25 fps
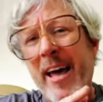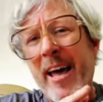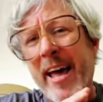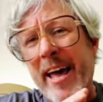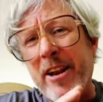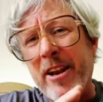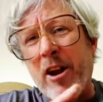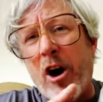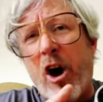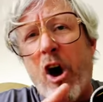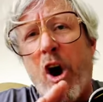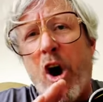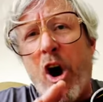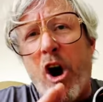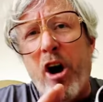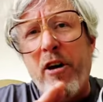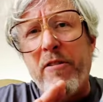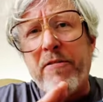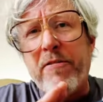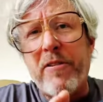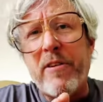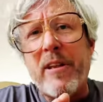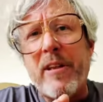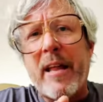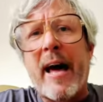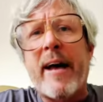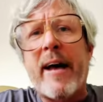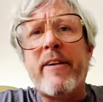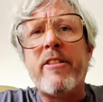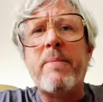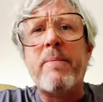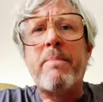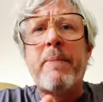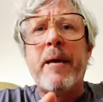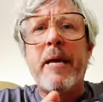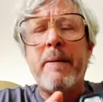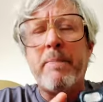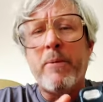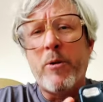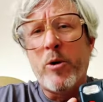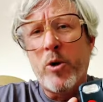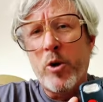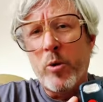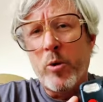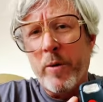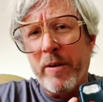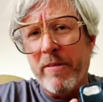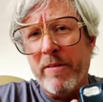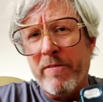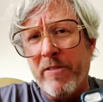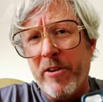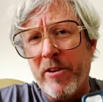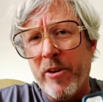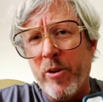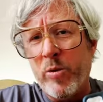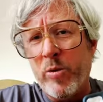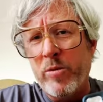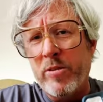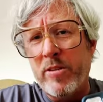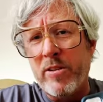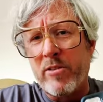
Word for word: An awful lot of the people who reviewed